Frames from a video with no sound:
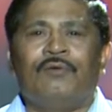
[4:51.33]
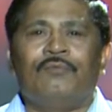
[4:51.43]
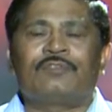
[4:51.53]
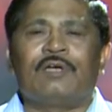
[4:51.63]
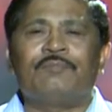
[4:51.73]

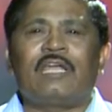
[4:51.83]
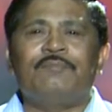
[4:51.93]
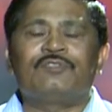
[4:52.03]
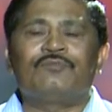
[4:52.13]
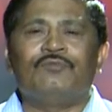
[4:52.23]

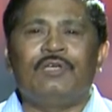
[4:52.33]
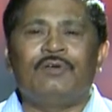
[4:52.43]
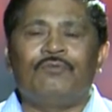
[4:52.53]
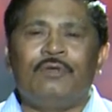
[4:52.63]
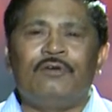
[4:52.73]
sometimes
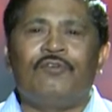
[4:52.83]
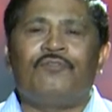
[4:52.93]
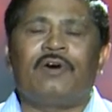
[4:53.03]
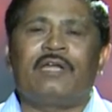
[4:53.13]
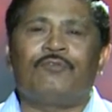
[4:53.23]
we go
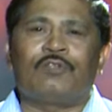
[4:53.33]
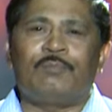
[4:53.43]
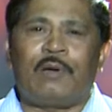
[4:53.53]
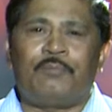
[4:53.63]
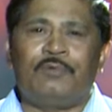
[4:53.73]
for a total
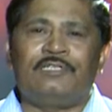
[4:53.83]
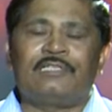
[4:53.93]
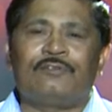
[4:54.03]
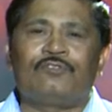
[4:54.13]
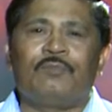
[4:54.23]
population
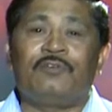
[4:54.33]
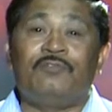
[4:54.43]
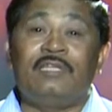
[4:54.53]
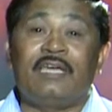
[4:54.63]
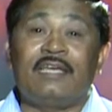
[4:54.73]
also, but
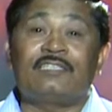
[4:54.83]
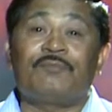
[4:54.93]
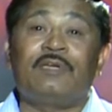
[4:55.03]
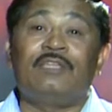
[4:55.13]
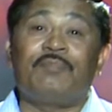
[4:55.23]
in case
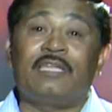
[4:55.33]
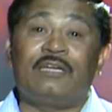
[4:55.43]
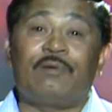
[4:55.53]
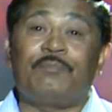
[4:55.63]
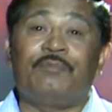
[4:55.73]
of a
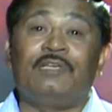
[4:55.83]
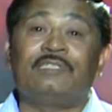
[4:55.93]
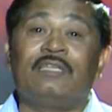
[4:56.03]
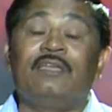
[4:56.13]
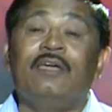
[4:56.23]
infinite
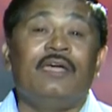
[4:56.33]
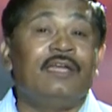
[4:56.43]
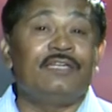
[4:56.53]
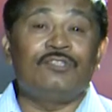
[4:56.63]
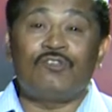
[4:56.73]
population,
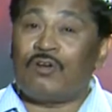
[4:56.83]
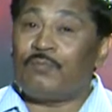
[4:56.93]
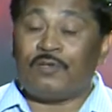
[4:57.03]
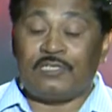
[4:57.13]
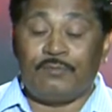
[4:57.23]
it is not
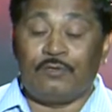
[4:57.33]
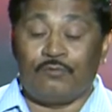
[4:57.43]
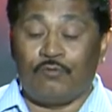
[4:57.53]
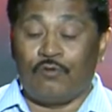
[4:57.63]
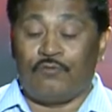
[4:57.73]
possible
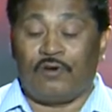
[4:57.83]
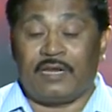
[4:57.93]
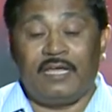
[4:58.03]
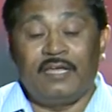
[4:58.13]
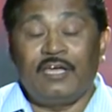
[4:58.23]
to go for
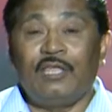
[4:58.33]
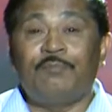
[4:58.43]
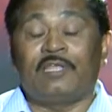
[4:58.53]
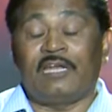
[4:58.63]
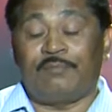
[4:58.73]
a
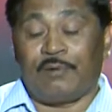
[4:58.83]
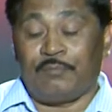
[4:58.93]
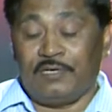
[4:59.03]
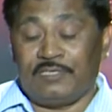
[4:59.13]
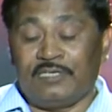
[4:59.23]
infinite
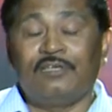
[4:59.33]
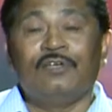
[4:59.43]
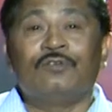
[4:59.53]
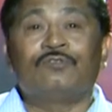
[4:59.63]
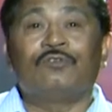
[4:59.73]
population.
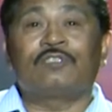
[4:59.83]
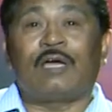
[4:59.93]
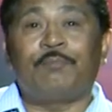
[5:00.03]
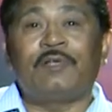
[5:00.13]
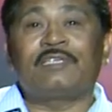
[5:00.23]
So
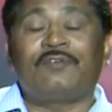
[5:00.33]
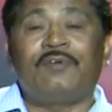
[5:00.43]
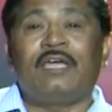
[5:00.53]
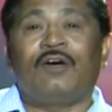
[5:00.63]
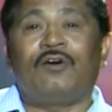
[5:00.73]
sample
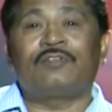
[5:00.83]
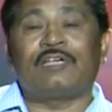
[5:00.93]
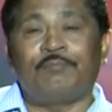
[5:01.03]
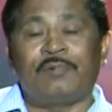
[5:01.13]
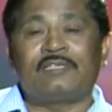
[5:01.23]
survey or
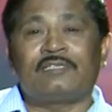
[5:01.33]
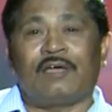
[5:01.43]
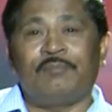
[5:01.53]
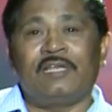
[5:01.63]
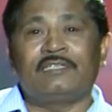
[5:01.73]

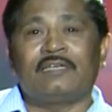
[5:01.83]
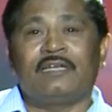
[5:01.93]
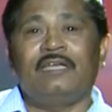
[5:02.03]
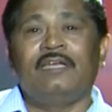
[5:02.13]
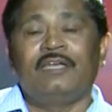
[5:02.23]
sampling
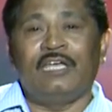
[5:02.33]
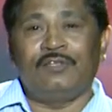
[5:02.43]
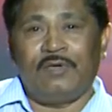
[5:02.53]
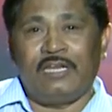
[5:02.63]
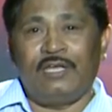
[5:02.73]
study is
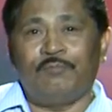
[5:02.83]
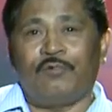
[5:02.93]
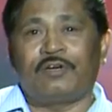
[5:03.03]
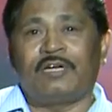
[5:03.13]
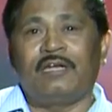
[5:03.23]
very
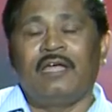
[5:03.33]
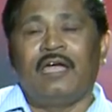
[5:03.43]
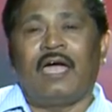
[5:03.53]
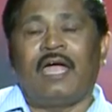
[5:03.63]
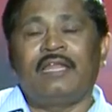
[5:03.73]
important, and